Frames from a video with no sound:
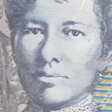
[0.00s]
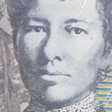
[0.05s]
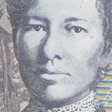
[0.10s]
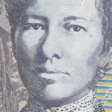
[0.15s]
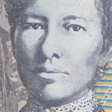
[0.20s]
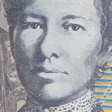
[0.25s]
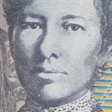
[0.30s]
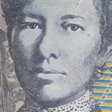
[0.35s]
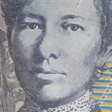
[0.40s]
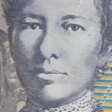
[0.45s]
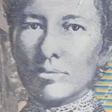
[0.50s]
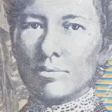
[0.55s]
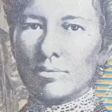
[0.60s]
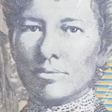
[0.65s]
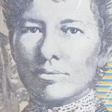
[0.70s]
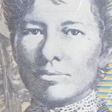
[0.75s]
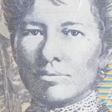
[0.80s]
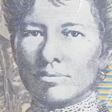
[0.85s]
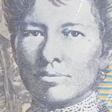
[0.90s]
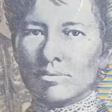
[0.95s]
so
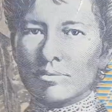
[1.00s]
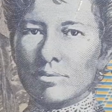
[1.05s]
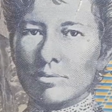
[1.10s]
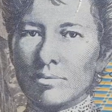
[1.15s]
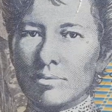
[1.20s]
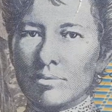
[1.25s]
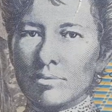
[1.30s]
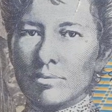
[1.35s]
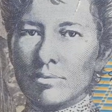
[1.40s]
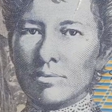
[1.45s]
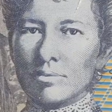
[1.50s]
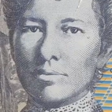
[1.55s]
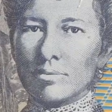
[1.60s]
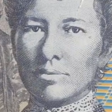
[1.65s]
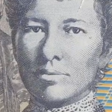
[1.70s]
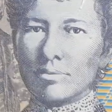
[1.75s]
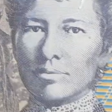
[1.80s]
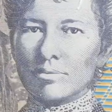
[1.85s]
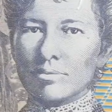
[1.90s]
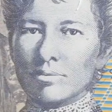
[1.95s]
almost uncirculated,
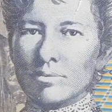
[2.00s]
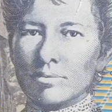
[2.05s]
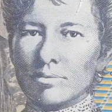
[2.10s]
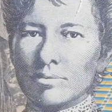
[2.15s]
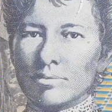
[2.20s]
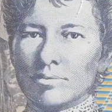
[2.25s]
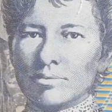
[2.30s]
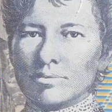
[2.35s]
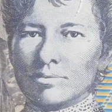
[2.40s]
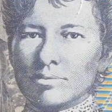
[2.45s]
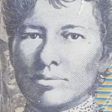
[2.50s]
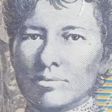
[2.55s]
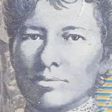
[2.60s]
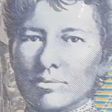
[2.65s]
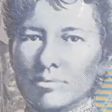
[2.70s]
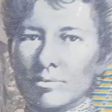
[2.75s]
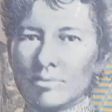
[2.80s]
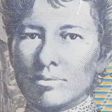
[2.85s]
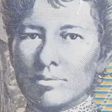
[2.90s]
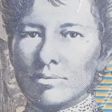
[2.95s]

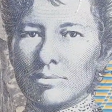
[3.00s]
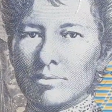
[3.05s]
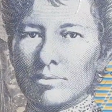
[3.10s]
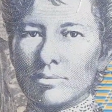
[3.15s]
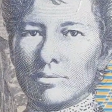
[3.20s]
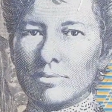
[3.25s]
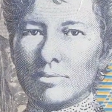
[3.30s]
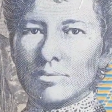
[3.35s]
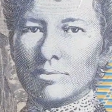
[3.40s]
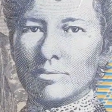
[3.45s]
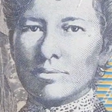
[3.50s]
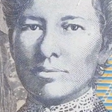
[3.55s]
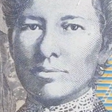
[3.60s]
although it does some